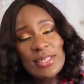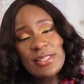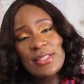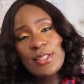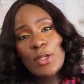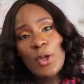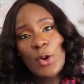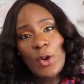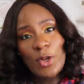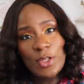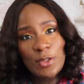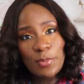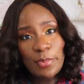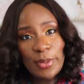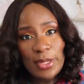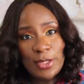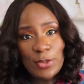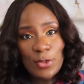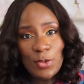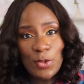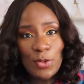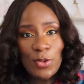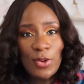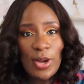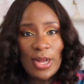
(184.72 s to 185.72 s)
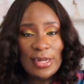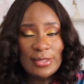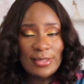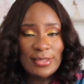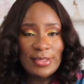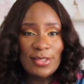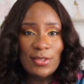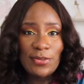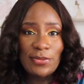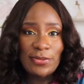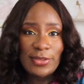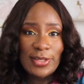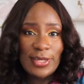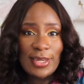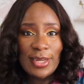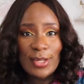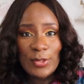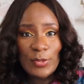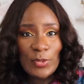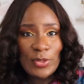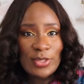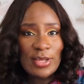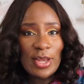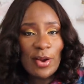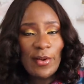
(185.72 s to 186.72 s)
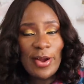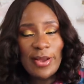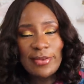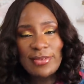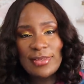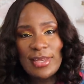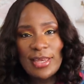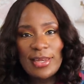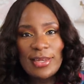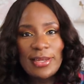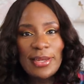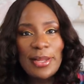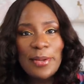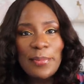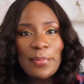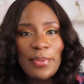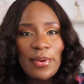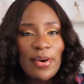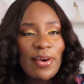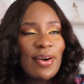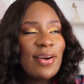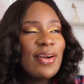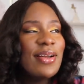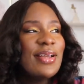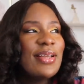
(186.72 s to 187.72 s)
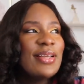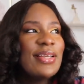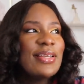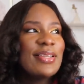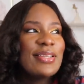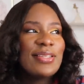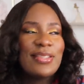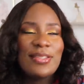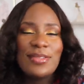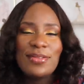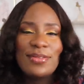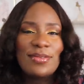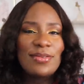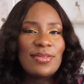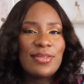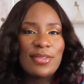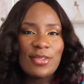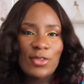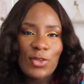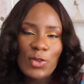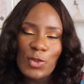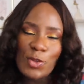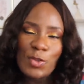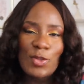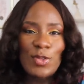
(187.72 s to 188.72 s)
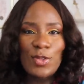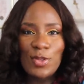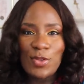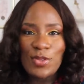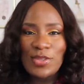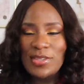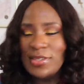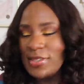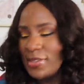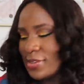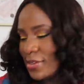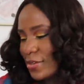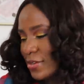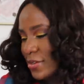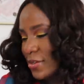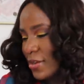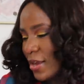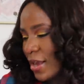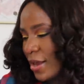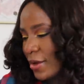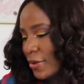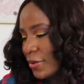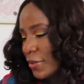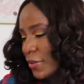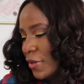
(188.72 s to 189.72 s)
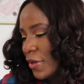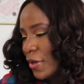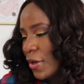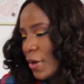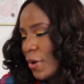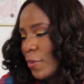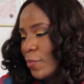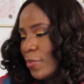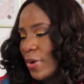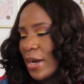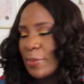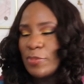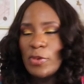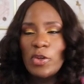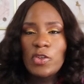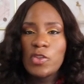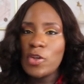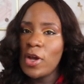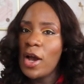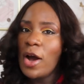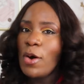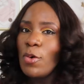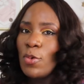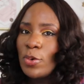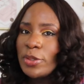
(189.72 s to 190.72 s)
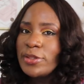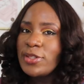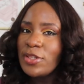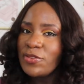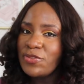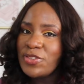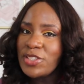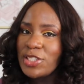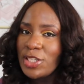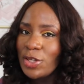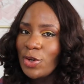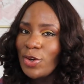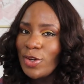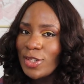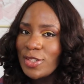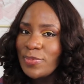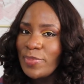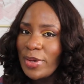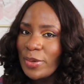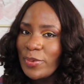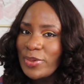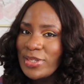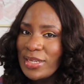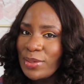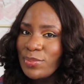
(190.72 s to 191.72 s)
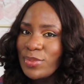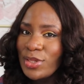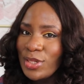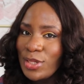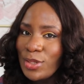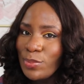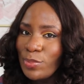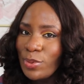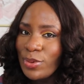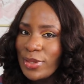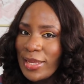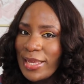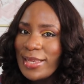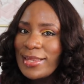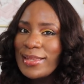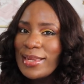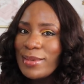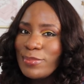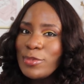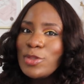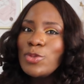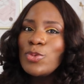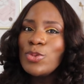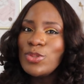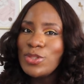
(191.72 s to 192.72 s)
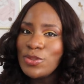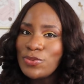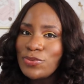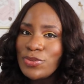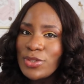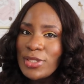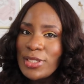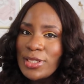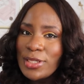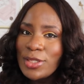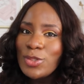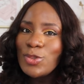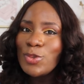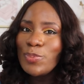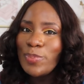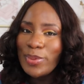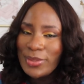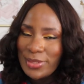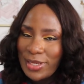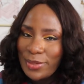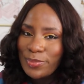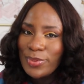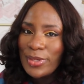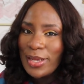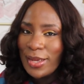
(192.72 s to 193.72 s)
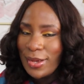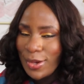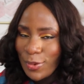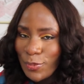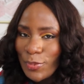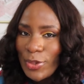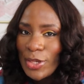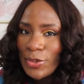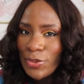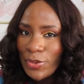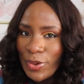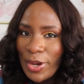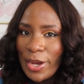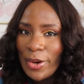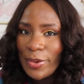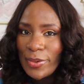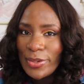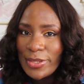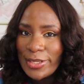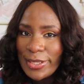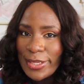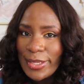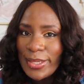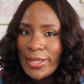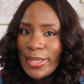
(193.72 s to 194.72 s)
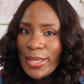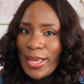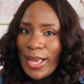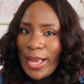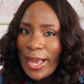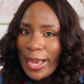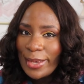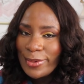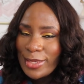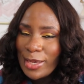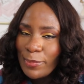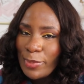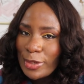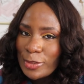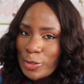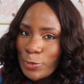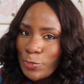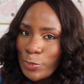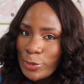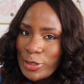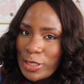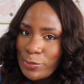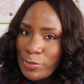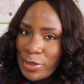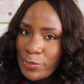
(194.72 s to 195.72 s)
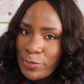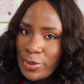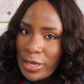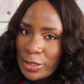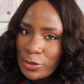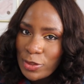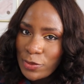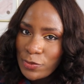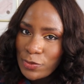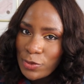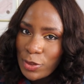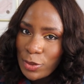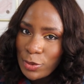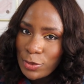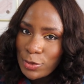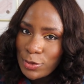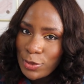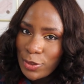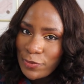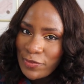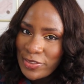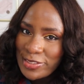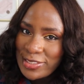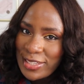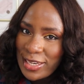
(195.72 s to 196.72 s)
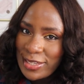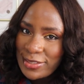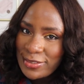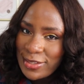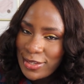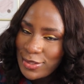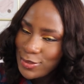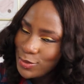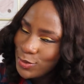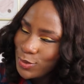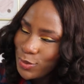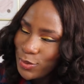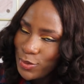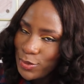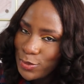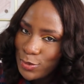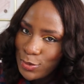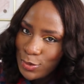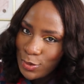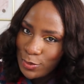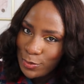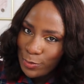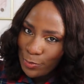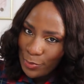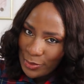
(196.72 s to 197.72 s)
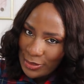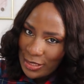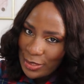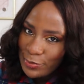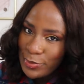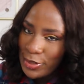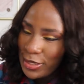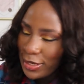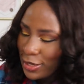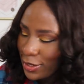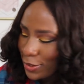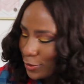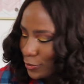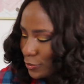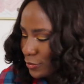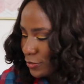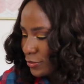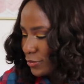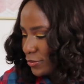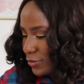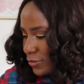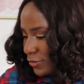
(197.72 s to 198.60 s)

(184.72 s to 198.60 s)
I see husbands who actually freak out when their wives are in labor. It's cute to see, yeah. But I'm not sure I want a freaking husband when I'm in labor. Like, let me do the freaking, you better be calm where you are, okay? Are you about to push a baby out of your vagina? No, so better be calm.